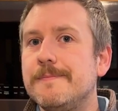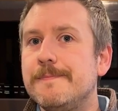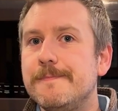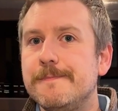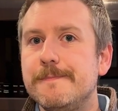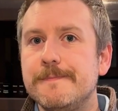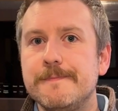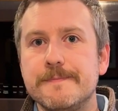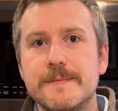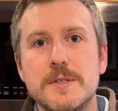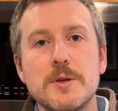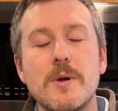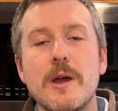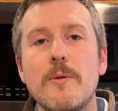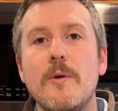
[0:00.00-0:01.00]

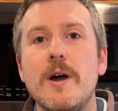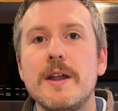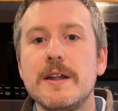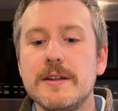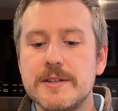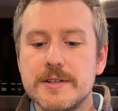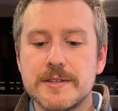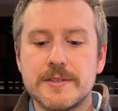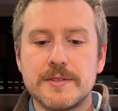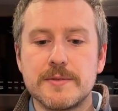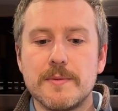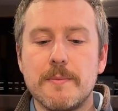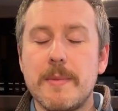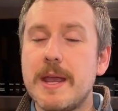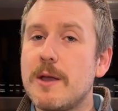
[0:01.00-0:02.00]
do I want to just
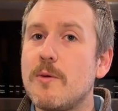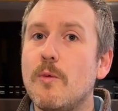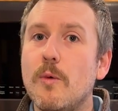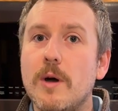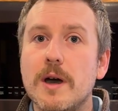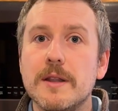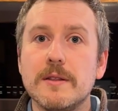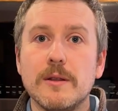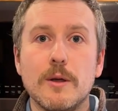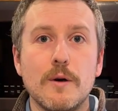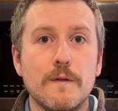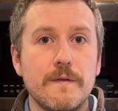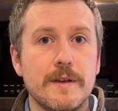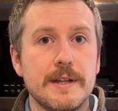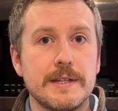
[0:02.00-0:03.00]
bake one
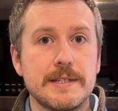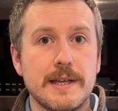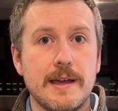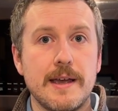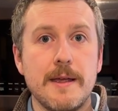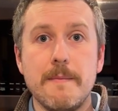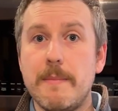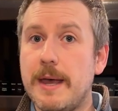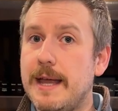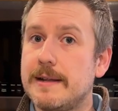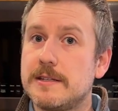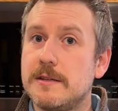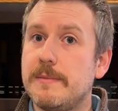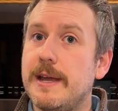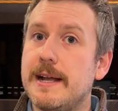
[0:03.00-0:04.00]
loaf at a time,
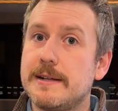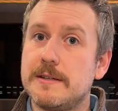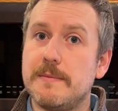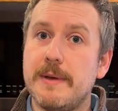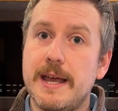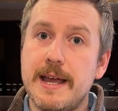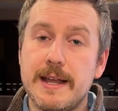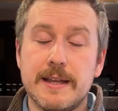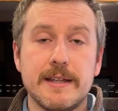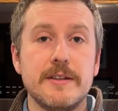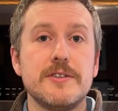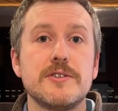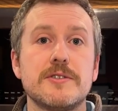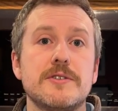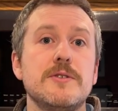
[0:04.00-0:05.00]
back to back to back, and
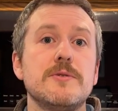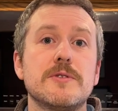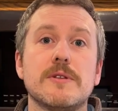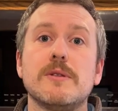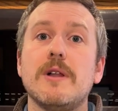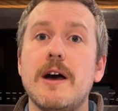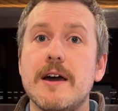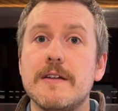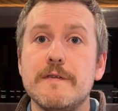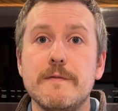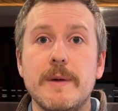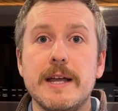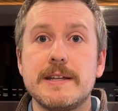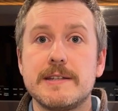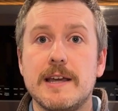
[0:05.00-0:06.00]
just use a lot of
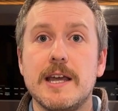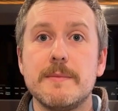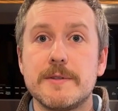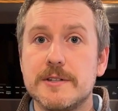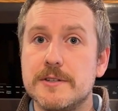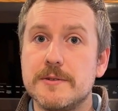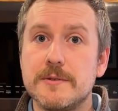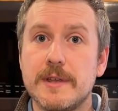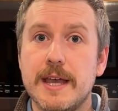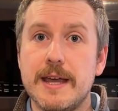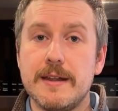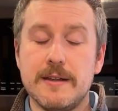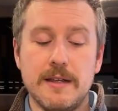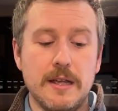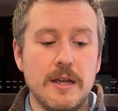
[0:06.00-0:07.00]
my time to do
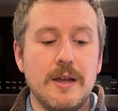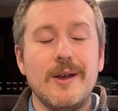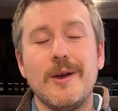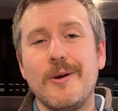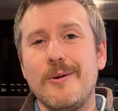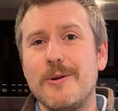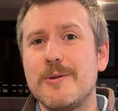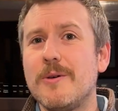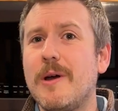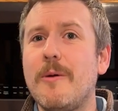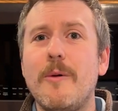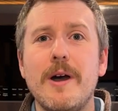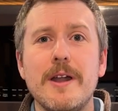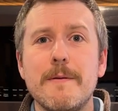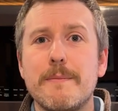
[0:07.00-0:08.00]
that? Or do I
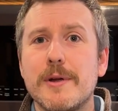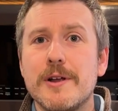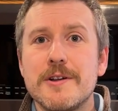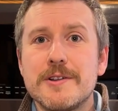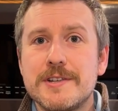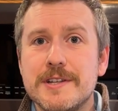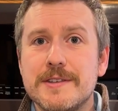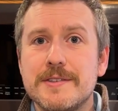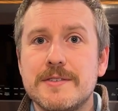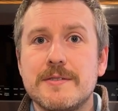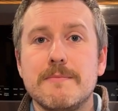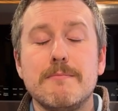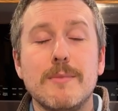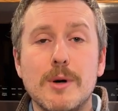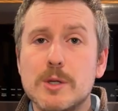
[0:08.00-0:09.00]
want to purchase
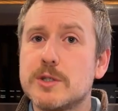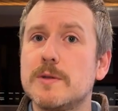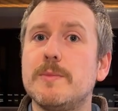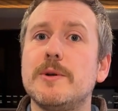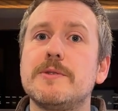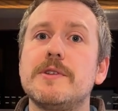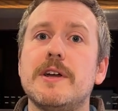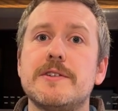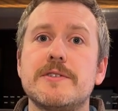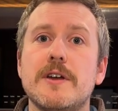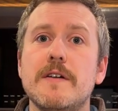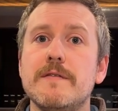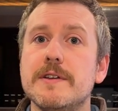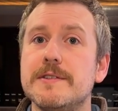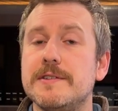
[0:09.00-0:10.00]
multiple Dutch
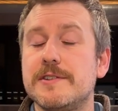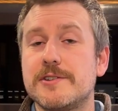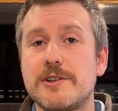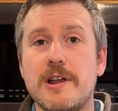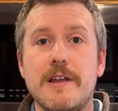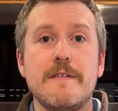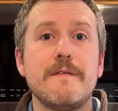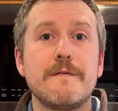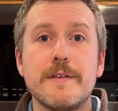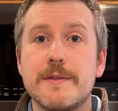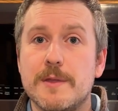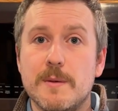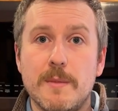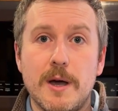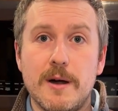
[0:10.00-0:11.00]
ovens and try and
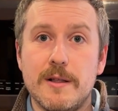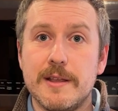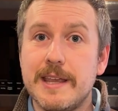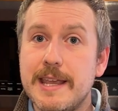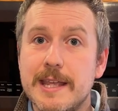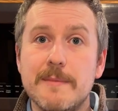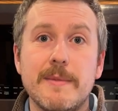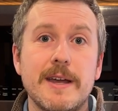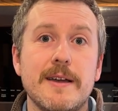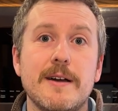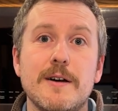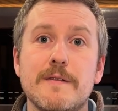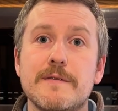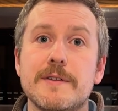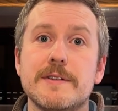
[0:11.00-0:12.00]
fit them all in my
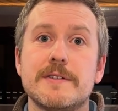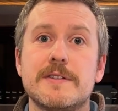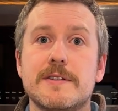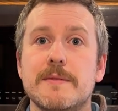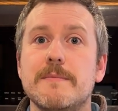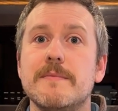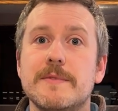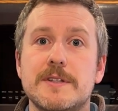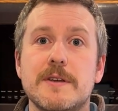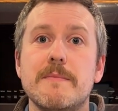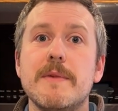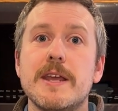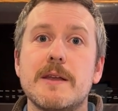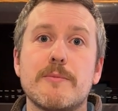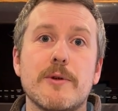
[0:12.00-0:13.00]
oven to
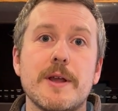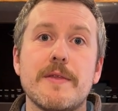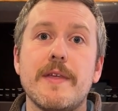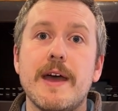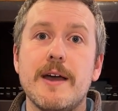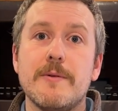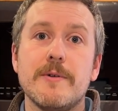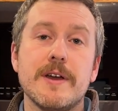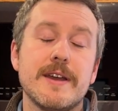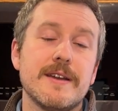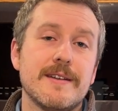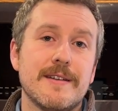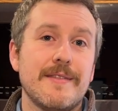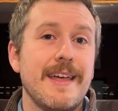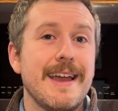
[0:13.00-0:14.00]
make bread that way?
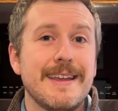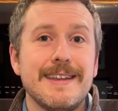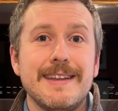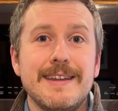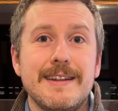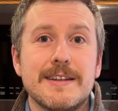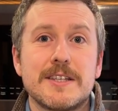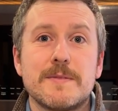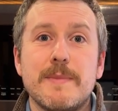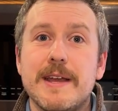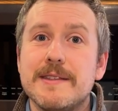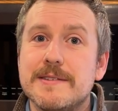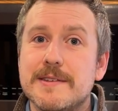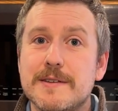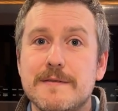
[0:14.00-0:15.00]
That can get
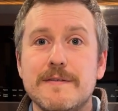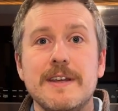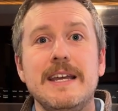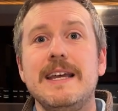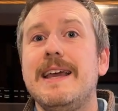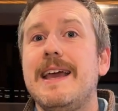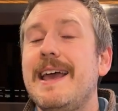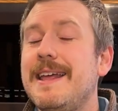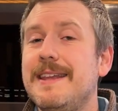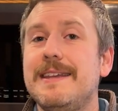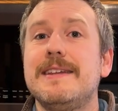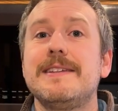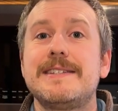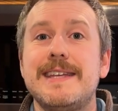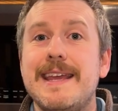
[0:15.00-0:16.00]
expensive and it
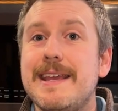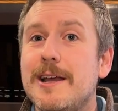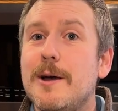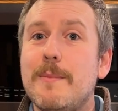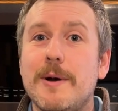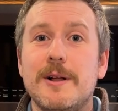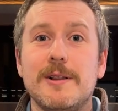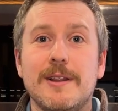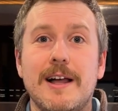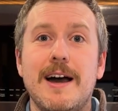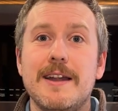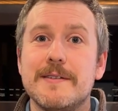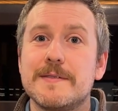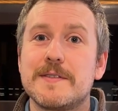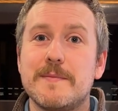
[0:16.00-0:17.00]
can take up a
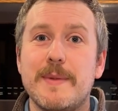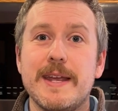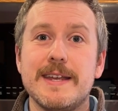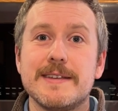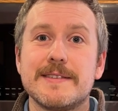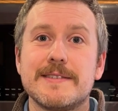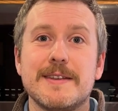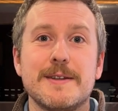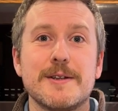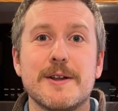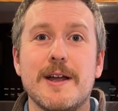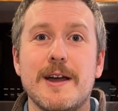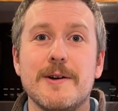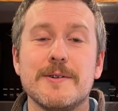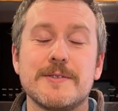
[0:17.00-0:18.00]
lot of space in
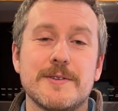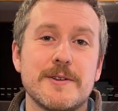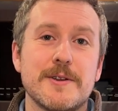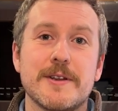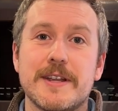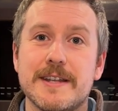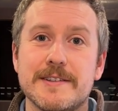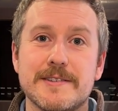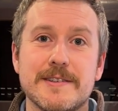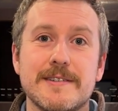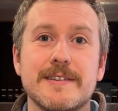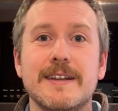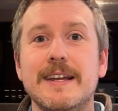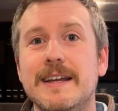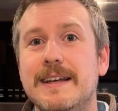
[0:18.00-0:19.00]
your house or your
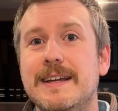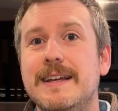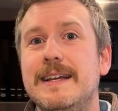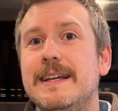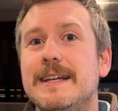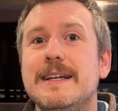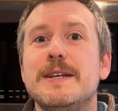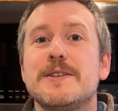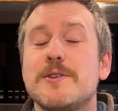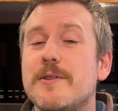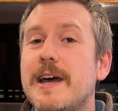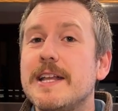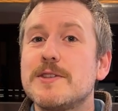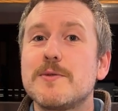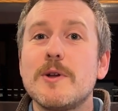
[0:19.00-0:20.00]
kitchen. So
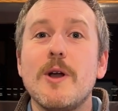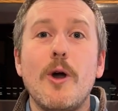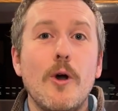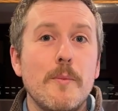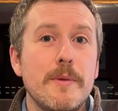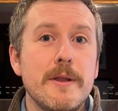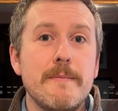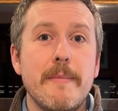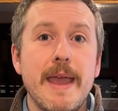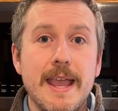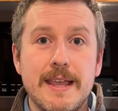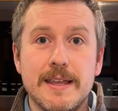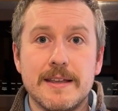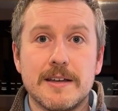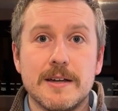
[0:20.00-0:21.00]
that's where open
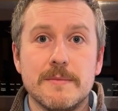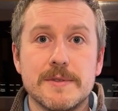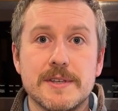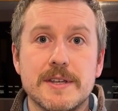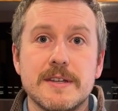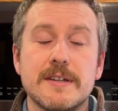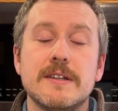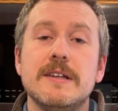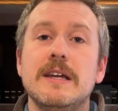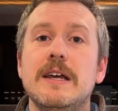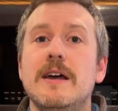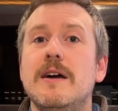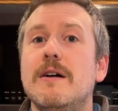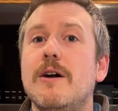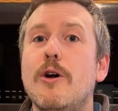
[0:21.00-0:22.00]
baking comes in.
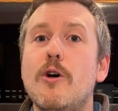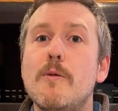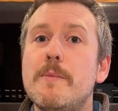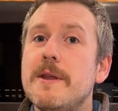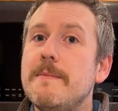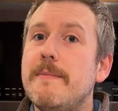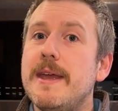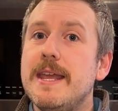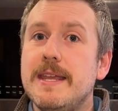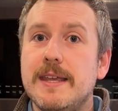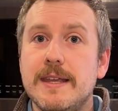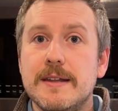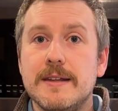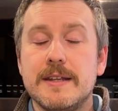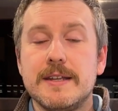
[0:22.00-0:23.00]
Open baking